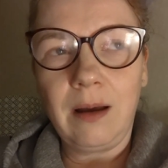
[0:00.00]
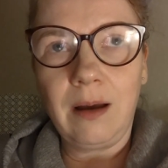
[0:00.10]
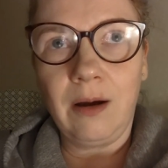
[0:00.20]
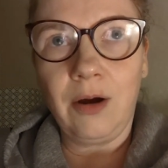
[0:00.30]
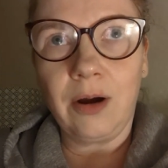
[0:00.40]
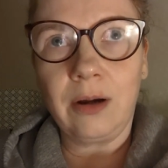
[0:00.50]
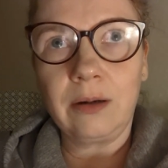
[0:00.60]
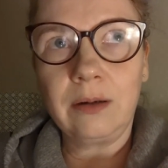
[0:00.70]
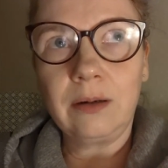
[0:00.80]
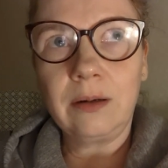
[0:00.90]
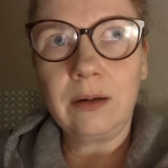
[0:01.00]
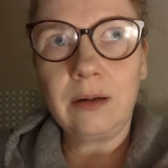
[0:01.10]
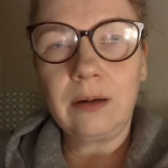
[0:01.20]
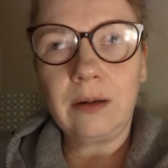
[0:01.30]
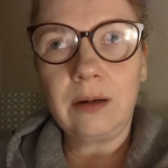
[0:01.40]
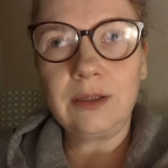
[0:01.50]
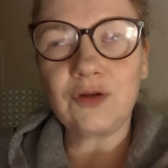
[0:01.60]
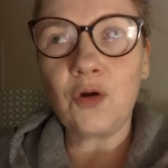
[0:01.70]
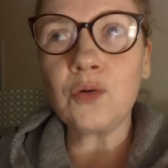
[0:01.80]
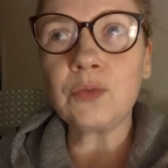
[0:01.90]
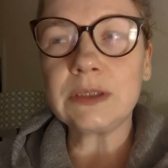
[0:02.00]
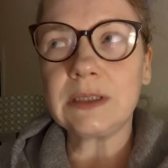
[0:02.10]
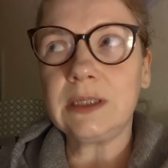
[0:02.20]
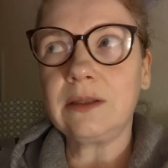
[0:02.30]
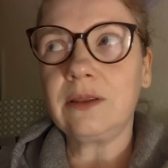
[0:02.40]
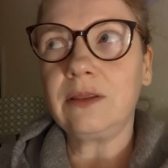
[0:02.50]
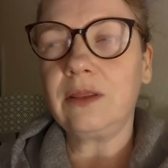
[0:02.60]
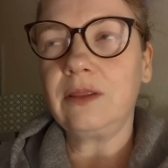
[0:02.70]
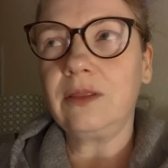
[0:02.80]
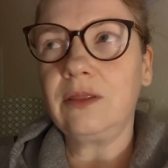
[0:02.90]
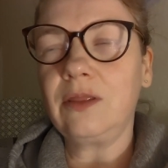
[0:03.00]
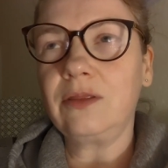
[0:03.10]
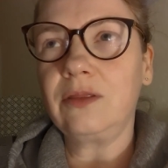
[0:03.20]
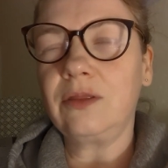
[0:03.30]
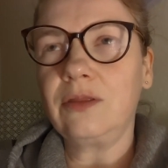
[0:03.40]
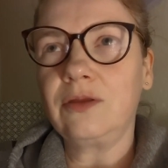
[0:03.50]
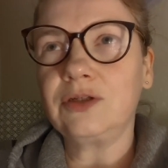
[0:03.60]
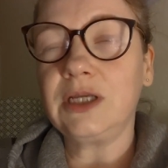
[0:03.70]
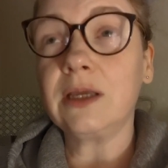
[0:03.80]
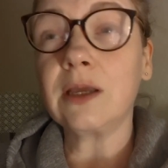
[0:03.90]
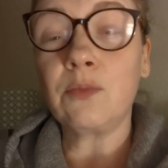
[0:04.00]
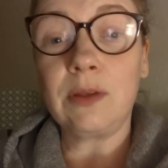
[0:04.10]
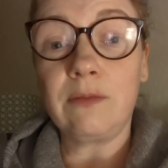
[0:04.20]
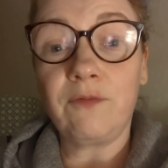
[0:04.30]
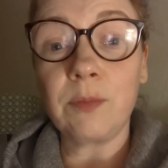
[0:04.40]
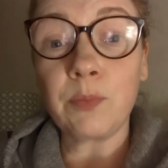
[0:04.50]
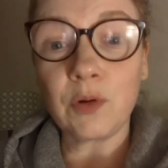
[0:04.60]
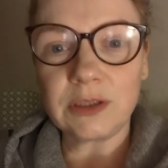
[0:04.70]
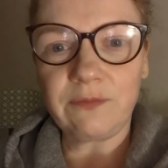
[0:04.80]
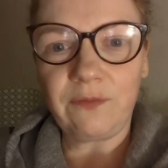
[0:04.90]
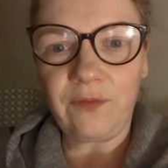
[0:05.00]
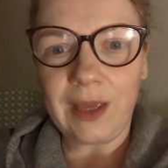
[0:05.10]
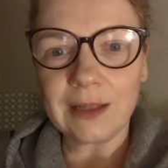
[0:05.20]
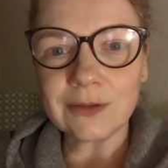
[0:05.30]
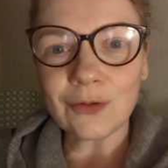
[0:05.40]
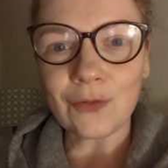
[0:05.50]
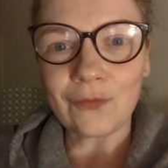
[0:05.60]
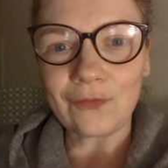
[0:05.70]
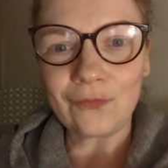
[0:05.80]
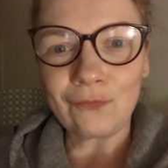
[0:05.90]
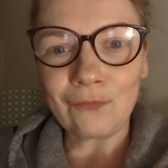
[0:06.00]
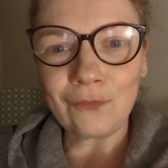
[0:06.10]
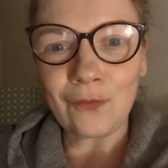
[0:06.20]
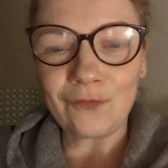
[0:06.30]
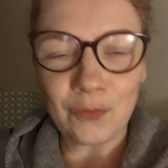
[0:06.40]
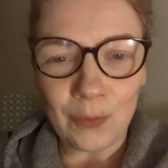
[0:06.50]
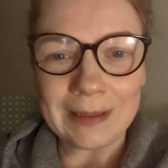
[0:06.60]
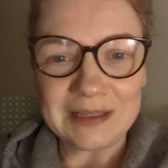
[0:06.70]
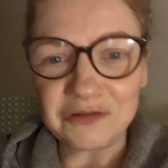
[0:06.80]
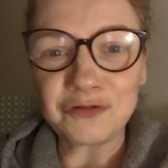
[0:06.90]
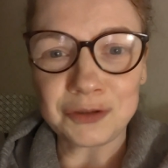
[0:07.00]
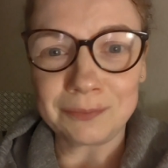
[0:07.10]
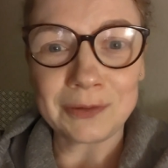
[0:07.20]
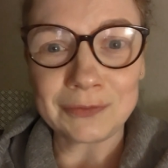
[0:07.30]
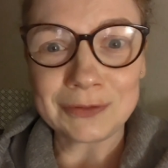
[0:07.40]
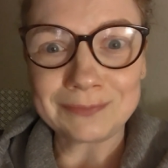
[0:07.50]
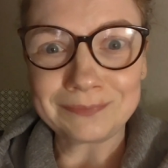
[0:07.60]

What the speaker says: it's almost like they're taking away from the positive effect of the white estrogen pills.